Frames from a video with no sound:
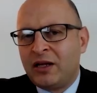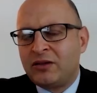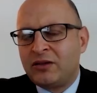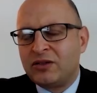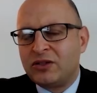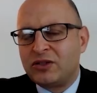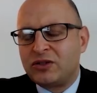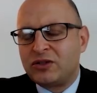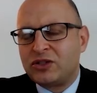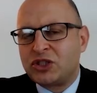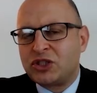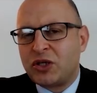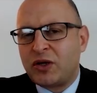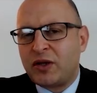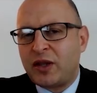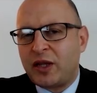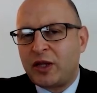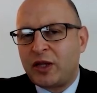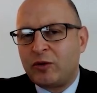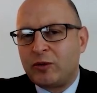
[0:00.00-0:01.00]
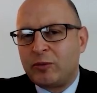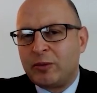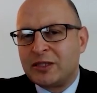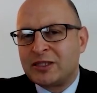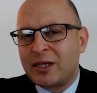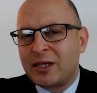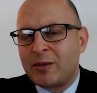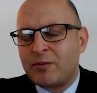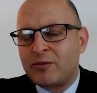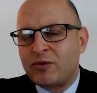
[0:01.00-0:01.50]
to show that there would be
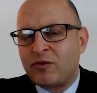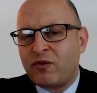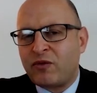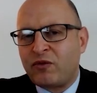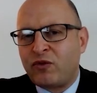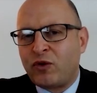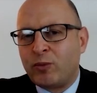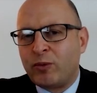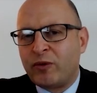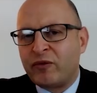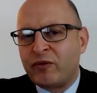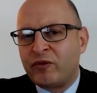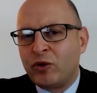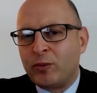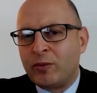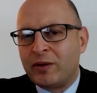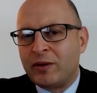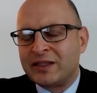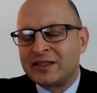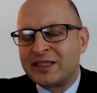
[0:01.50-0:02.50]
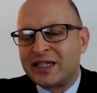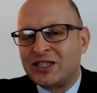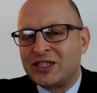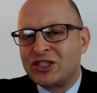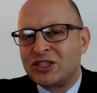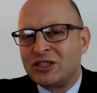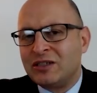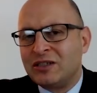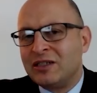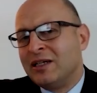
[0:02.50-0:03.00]
some form of
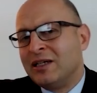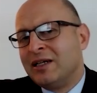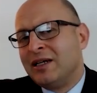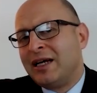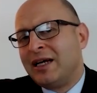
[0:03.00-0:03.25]
normalization,